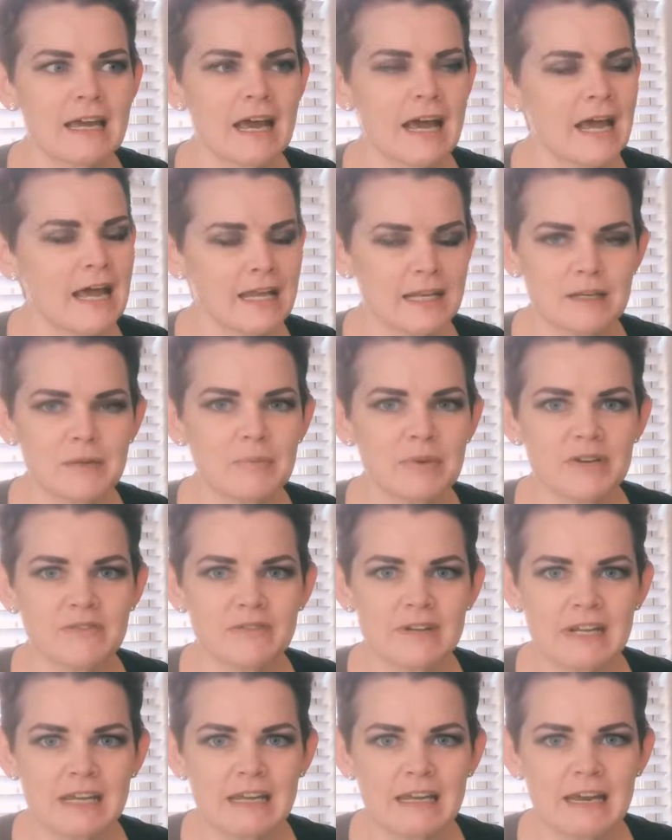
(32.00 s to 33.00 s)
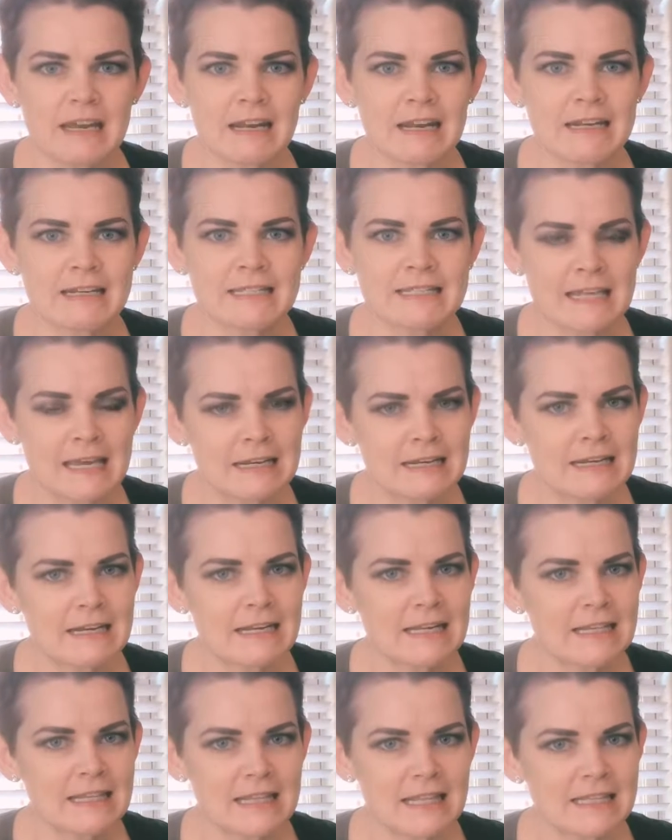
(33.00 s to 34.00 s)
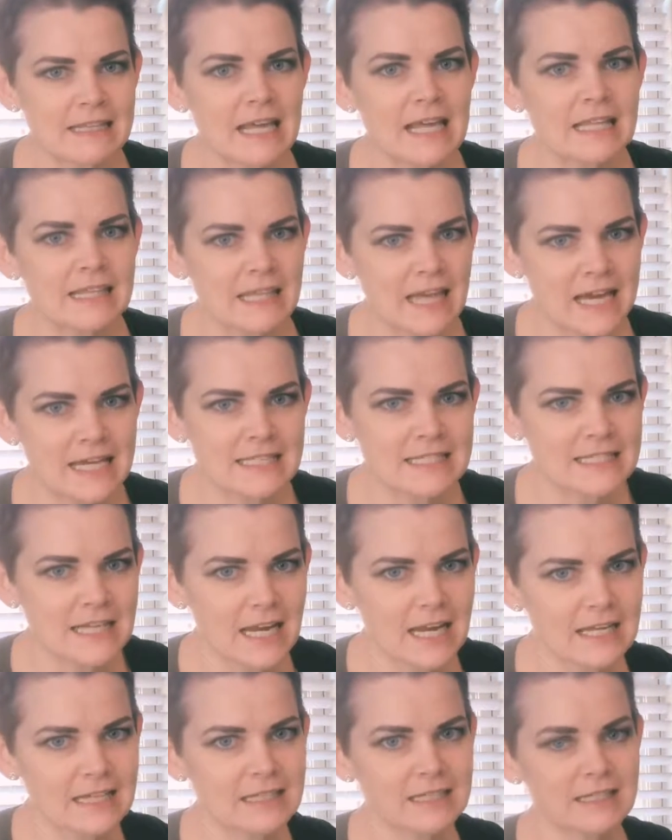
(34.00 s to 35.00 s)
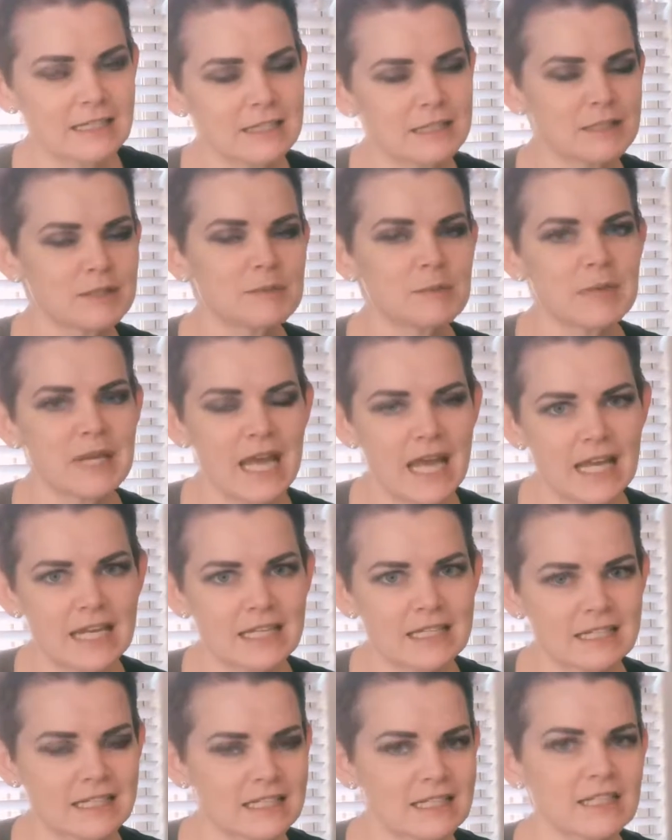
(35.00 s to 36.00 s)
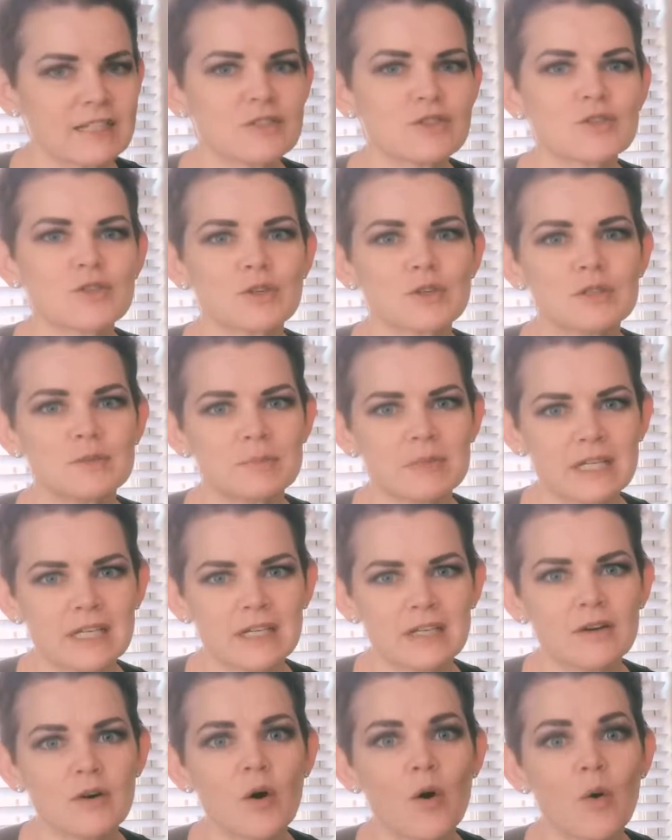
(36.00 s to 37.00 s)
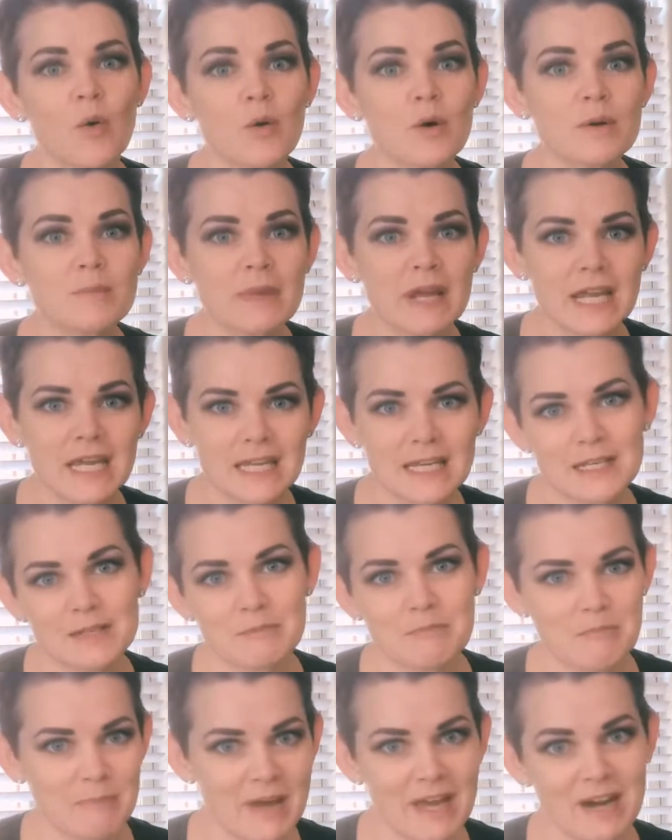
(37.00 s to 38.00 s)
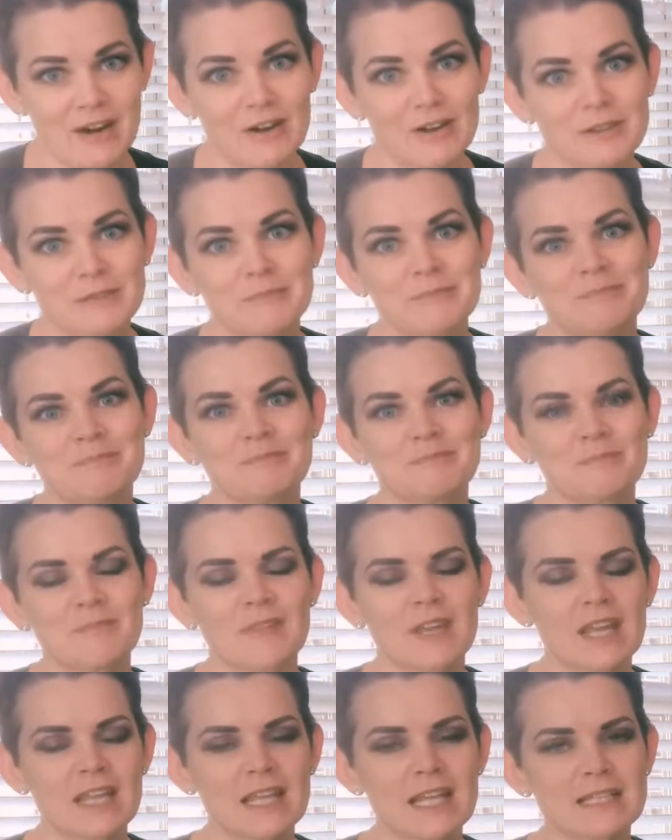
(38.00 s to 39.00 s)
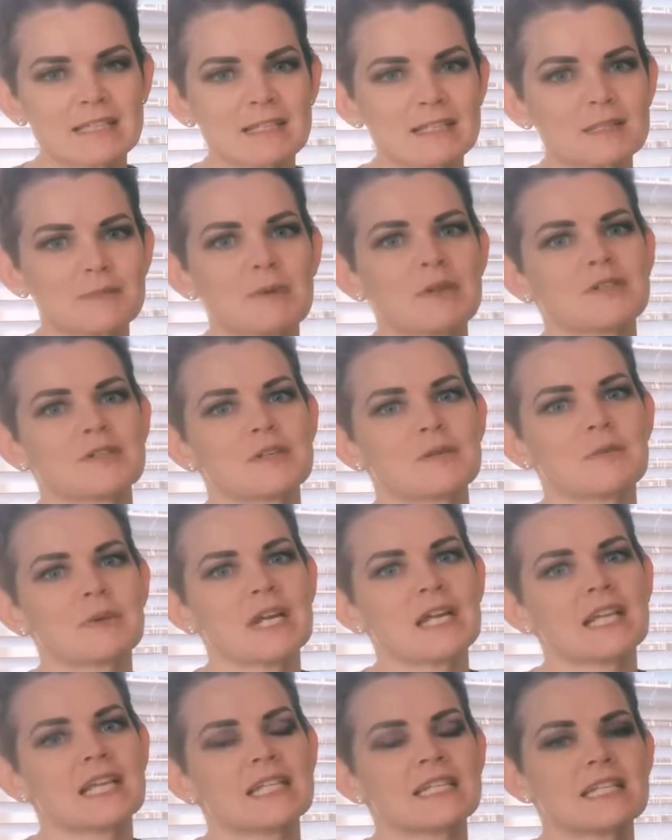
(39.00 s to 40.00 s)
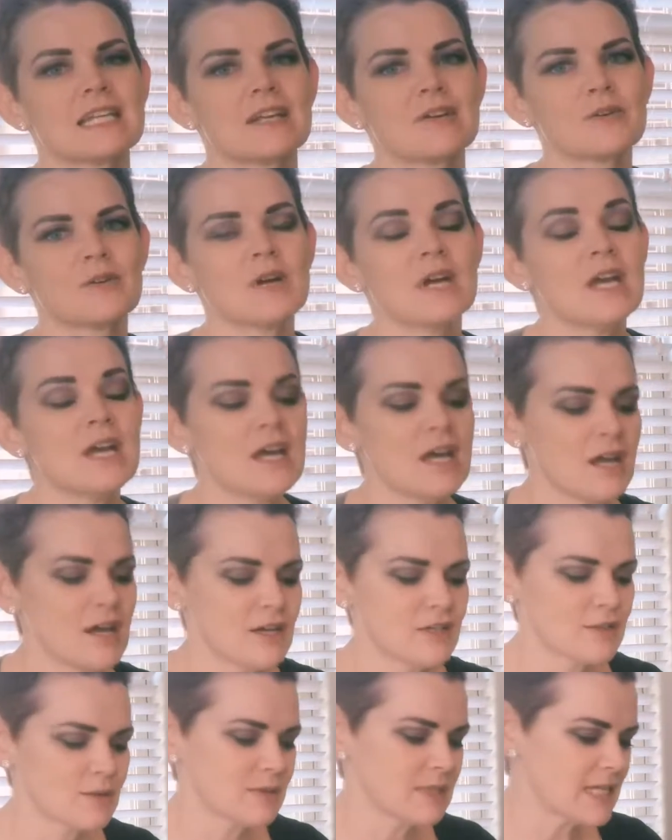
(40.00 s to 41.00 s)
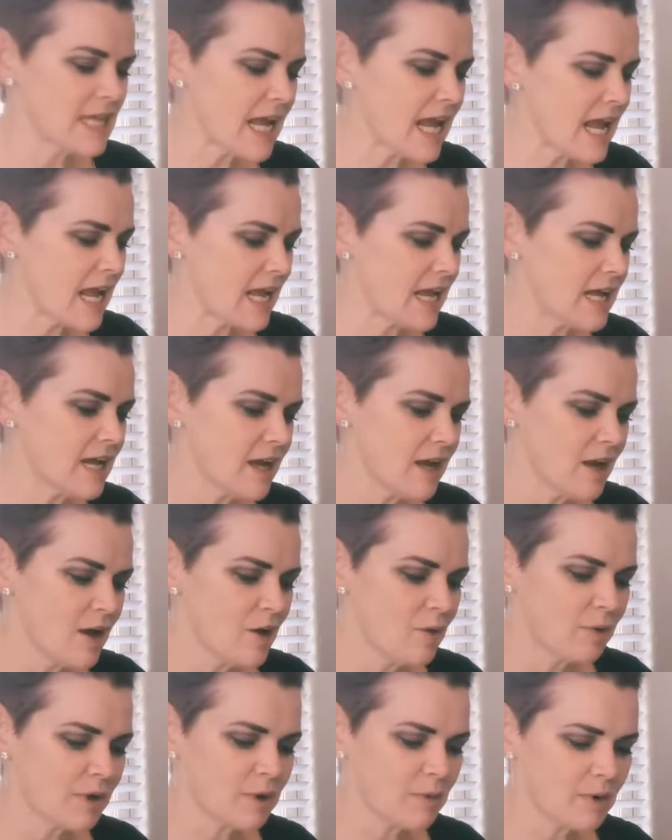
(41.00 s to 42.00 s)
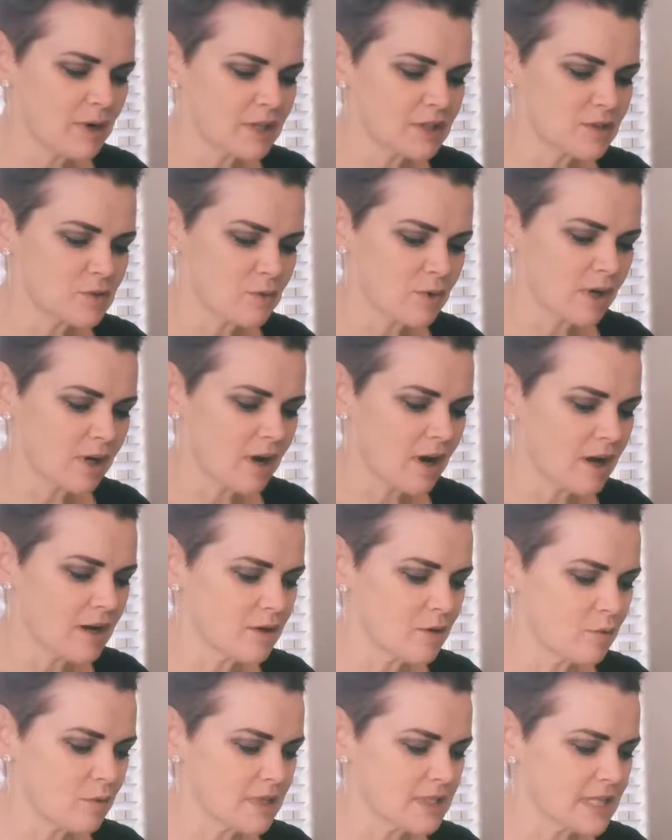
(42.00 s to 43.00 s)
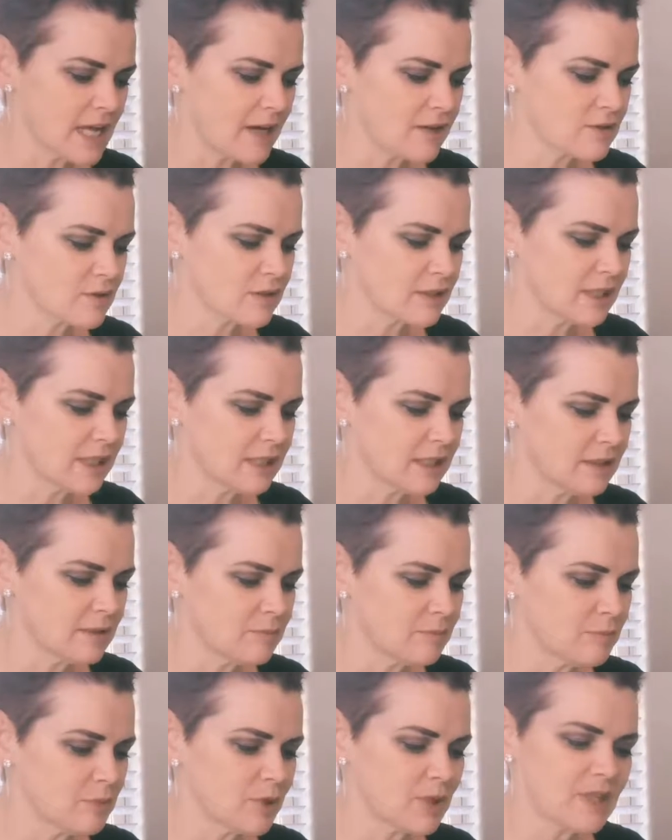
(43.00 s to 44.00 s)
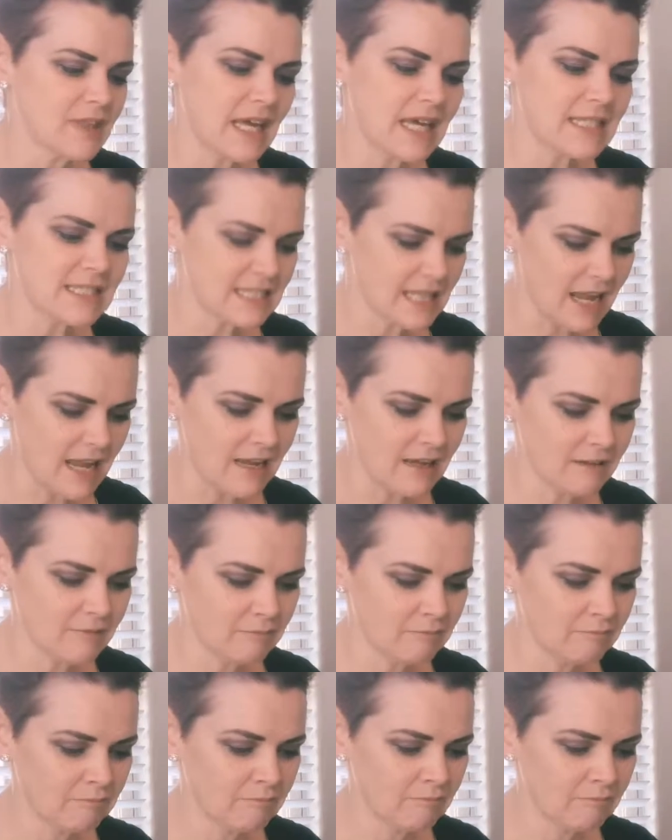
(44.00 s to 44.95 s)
I had an epiphany and I decided that that last line needed to be edited. It should be, or make it better. And that's especially what I like to do. So today, what I wanted to work on was actually putting that saying